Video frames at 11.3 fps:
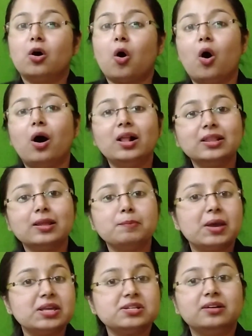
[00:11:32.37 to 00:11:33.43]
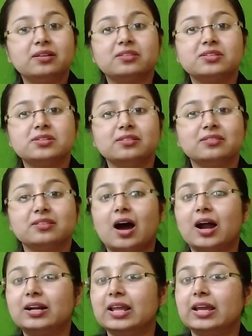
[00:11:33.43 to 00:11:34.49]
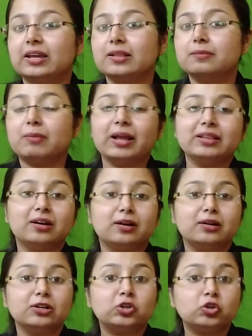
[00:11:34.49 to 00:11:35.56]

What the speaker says: all the major decisions are taken by the